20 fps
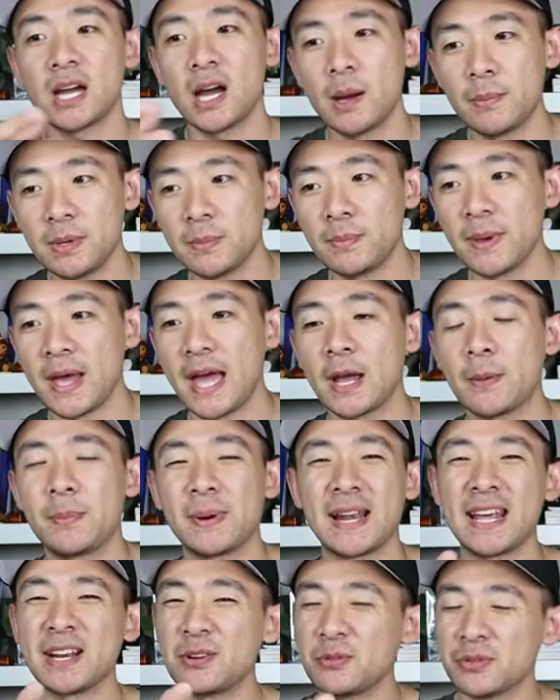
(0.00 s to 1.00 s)
coming back,
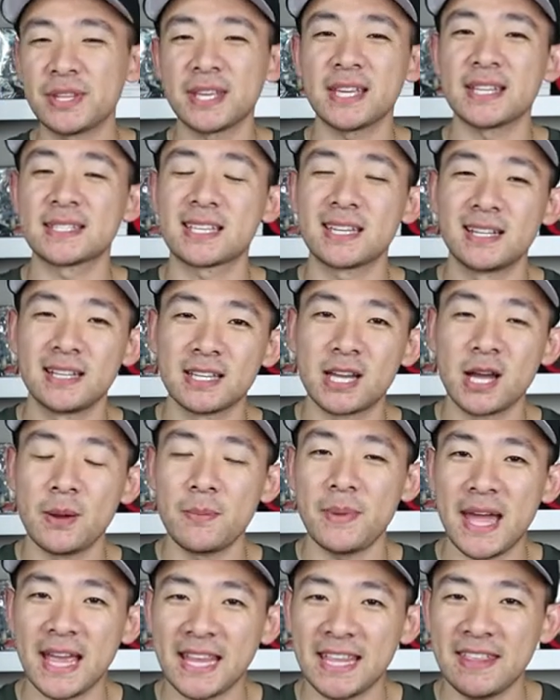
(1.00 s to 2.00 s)
but I don't think it's gonna
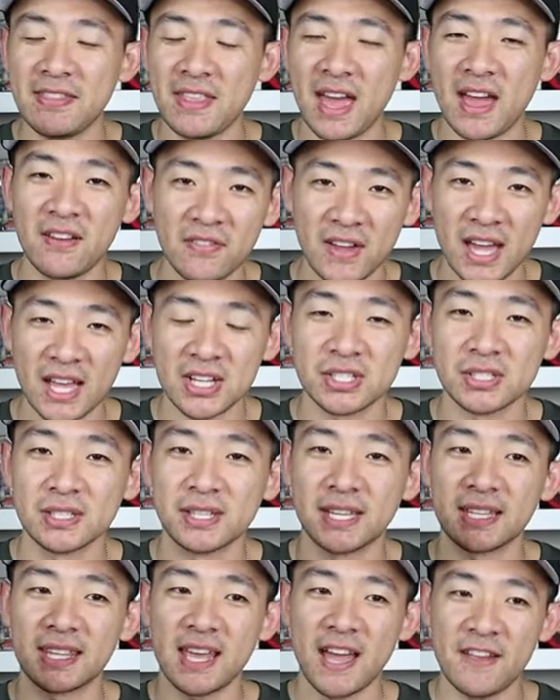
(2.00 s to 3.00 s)
come back in that fashion.
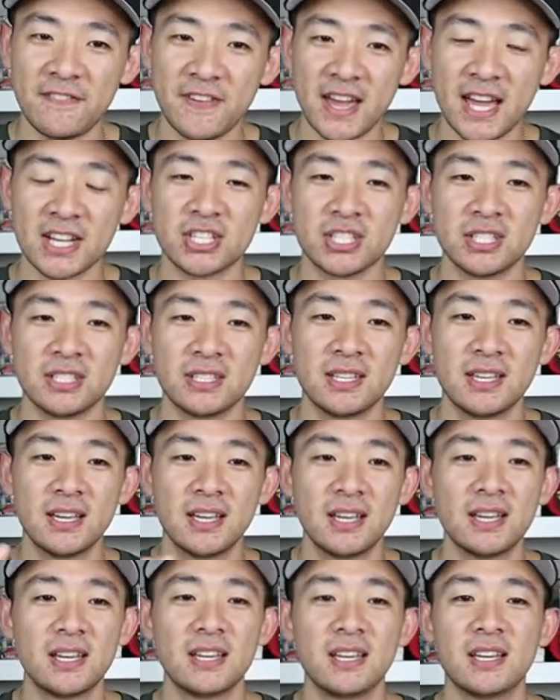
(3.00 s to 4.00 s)
Like that fashion
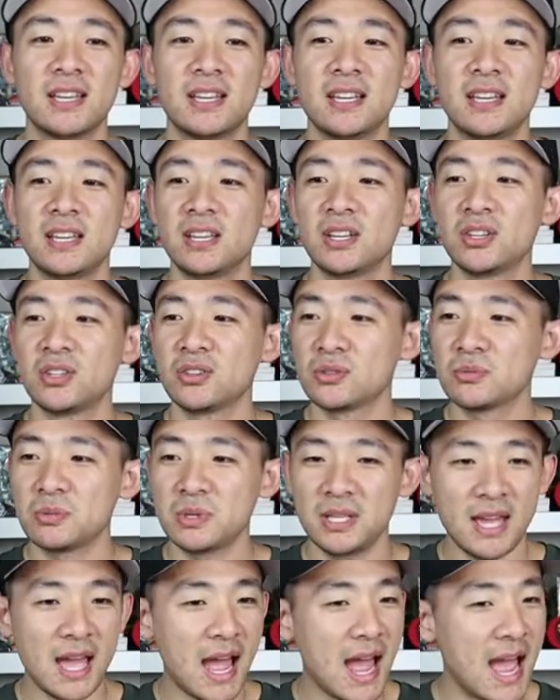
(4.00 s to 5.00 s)

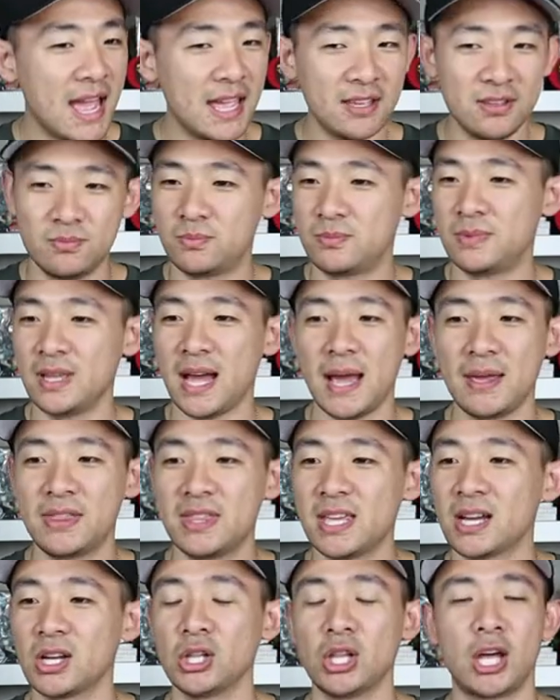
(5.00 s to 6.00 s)
I I
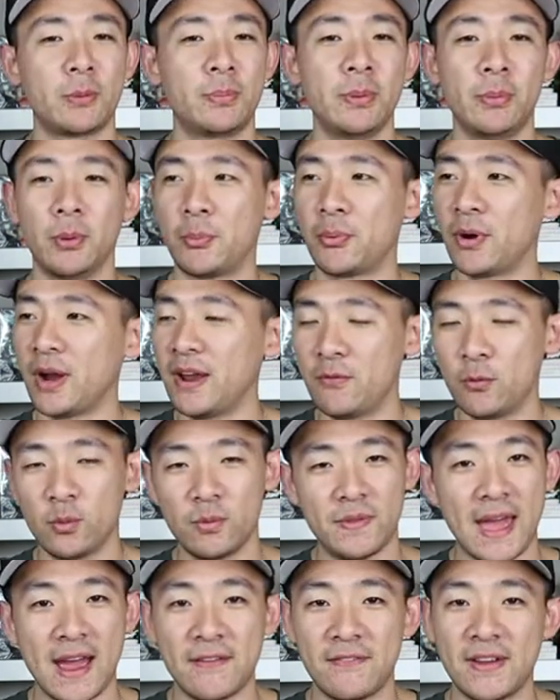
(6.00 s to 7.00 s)
think a lot of people pray
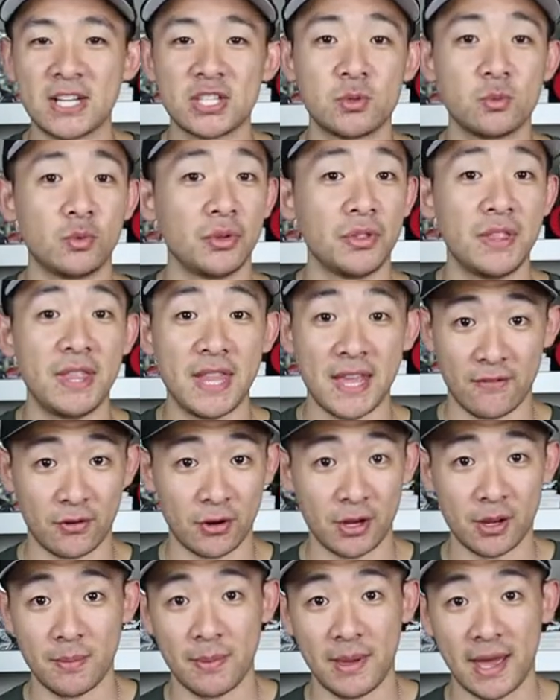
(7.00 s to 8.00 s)
that fashion will
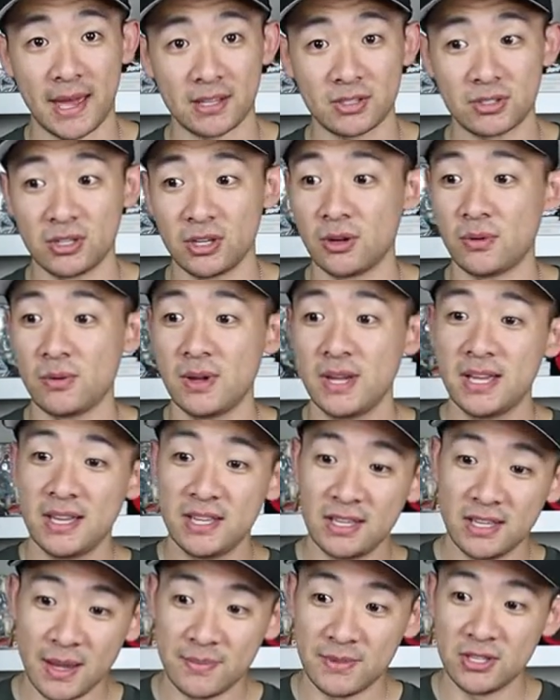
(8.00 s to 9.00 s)
never come back. So,
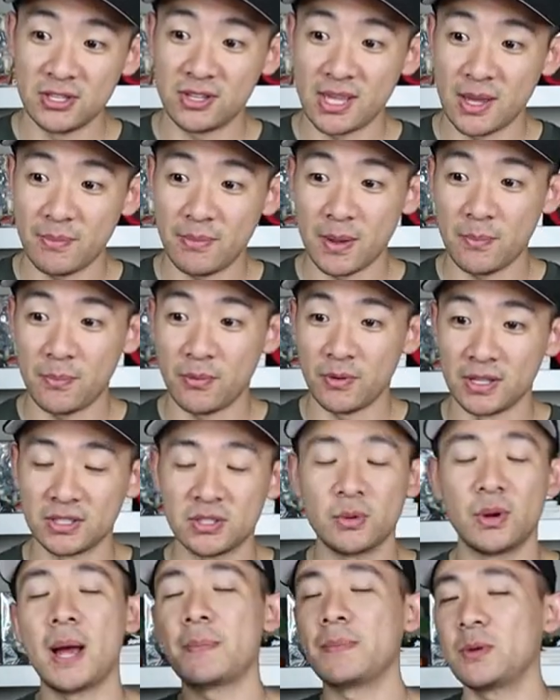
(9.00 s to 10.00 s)
I mean, you get my point.
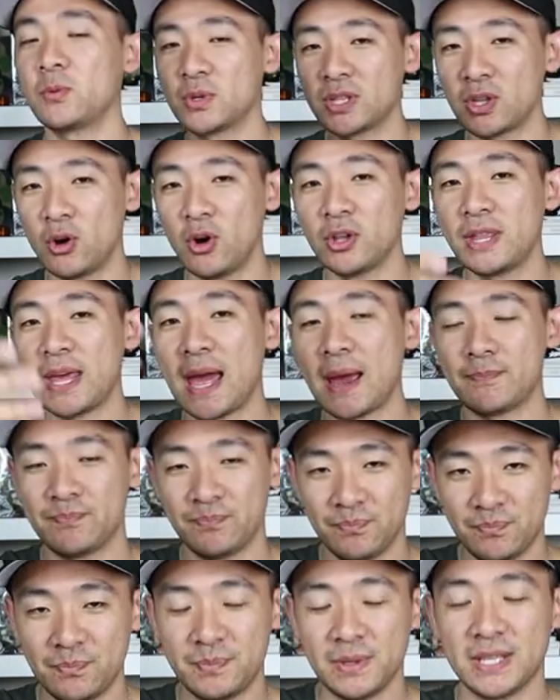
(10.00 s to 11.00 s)
So, I mean, with all that
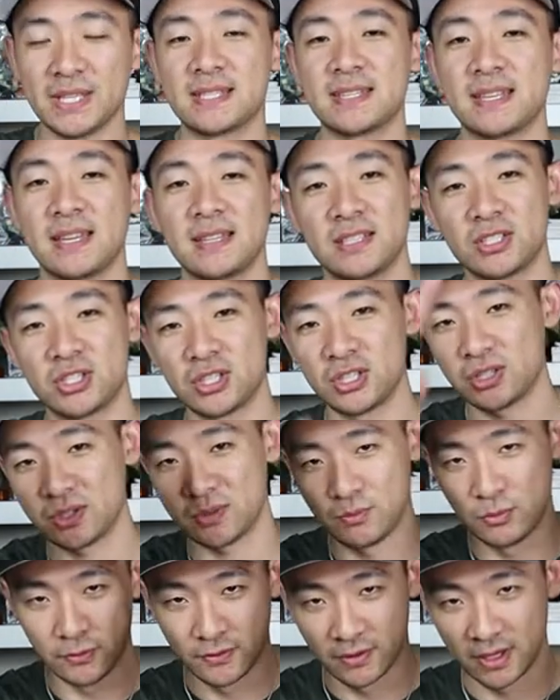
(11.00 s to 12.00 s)
being said, let's
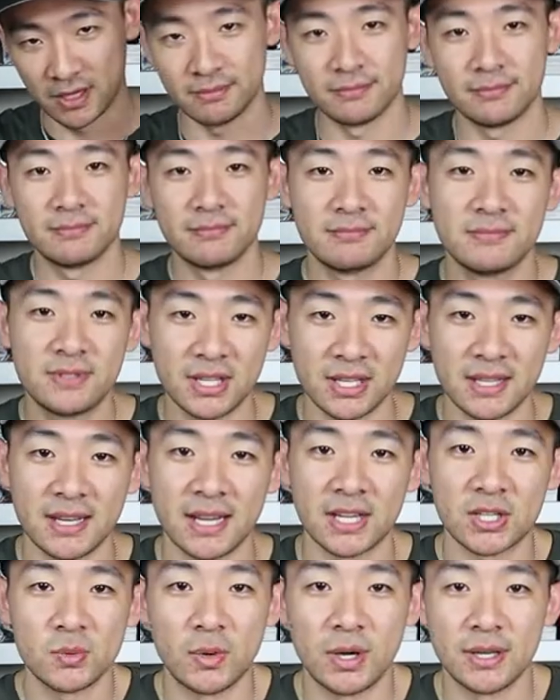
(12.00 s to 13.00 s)
just move on to the next